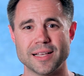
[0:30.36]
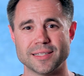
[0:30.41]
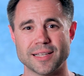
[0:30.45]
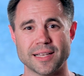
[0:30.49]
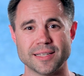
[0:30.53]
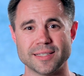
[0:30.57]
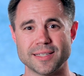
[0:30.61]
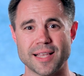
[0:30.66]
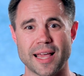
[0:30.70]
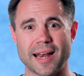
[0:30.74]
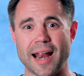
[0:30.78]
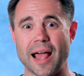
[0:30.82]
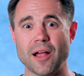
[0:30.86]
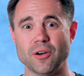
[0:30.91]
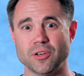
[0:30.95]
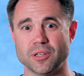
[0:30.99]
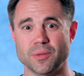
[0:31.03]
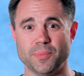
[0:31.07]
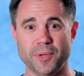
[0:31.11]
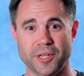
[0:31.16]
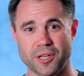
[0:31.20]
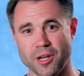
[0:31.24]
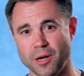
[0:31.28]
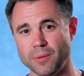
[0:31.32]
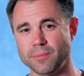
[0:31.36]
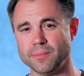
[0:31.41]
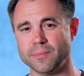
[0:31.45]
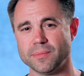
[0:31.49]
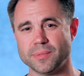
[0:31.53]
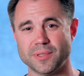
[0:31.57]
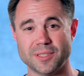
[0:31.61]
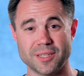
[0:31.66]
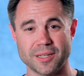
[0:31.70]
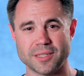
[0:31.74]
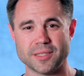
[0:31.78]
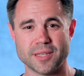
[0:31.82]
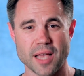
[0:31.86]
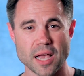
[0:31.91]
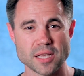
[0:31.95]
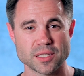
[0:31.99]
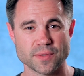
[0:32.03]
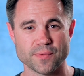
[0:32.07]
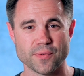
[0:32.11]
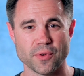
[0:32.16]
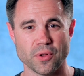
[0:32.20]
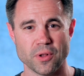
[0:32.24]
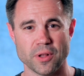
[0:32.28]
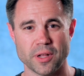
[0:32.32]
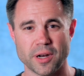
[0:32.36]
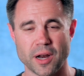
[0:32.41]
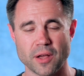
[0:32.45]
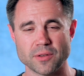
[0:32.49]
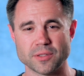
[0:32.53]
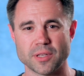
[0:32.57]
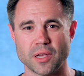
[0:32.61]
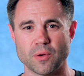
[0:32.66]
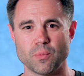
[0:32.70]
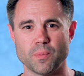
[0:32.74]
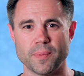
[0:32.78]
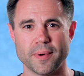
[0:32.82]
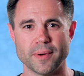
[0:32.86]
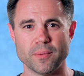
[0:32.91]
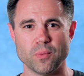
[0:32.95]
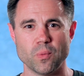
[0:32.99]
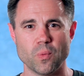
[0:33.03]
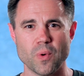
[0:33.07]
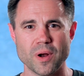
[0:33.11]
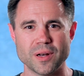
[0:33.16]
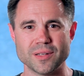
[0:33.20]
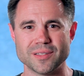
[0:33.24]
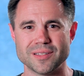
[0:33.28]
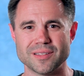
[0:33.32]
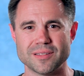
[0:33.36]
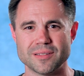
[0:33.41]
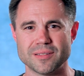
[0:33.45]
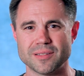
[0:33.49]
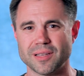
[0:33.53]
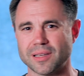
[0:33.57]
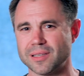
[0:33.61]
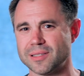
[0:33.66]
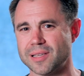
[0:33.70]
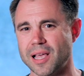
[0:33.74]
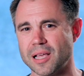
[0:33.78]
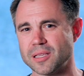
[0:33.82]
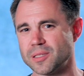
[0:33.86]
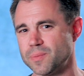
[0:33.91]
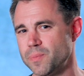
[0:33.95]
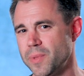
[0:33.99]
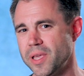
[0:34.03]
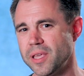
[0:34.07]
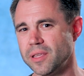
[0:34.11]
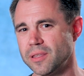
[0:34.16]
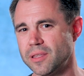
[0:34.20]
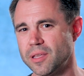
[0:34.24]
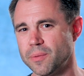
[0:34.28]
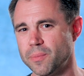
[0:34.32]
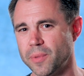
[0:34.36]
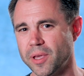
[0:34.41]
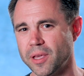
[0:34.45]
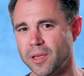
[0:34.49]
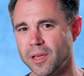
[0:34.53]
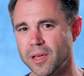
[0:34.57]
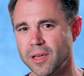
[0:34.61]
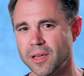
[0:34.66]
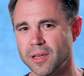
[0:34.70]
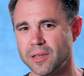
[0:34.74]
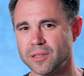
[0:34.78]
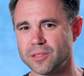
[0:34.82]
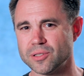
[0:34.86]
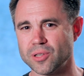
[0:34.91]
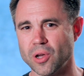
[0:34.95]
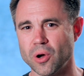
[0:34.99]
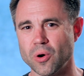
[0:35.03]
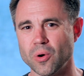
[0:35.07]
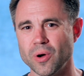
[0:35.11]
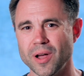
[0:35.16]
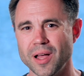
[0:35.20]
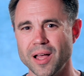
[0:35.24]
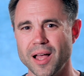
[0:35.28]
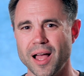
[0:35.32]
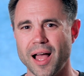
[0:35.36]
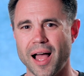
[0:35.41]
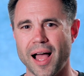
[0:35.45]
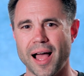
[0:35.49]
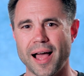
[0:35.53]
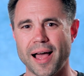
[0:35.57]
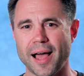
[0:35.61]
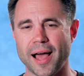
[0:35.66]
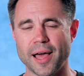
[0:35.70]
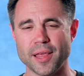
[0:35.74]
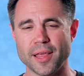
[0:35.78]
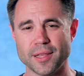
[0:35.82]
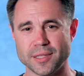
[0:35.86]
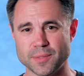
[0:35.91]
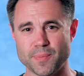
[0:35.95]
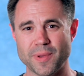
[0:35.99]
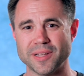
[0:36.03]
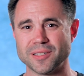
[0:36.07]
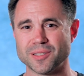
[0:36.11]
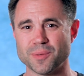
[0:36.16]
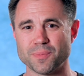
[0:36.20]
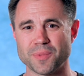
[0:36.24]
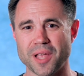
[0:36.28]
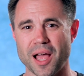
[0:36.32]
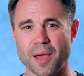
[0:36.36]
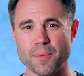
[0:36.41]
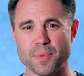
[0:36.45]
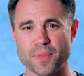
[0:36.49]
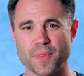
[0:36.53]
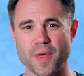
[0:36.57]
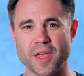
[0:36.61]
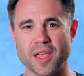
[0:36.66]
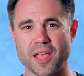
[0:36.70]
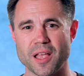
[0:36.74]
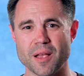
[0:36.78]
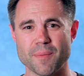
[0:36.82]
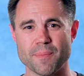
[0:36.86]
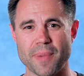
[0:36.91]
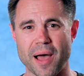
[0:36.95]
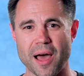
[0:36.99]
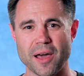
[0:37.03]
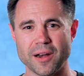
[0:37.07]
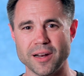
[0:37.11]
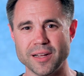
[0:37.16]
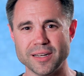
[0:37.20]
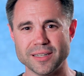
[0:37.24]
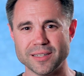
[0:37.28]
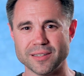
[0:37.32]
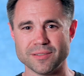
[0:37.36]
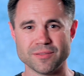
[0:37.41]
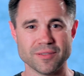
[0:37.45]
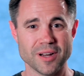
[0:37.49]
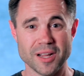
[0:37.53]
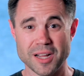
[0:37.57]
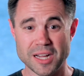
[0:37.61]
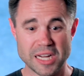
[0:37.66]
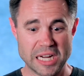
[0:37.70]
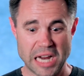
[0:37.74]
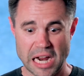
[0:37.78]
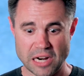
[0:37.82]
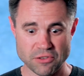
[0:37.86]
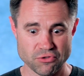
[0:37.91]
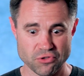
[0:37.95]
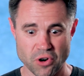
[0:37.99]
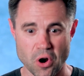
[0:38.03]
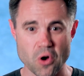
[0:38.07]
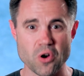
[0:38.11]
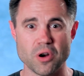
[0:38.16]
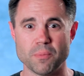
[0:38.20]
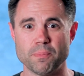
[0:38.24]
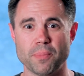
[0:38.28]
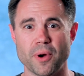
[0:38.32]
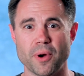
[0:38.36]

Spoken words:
as I set out to become successful. And I was like, but what does success mean to me? So I spent some time thinking about it, and I wrote a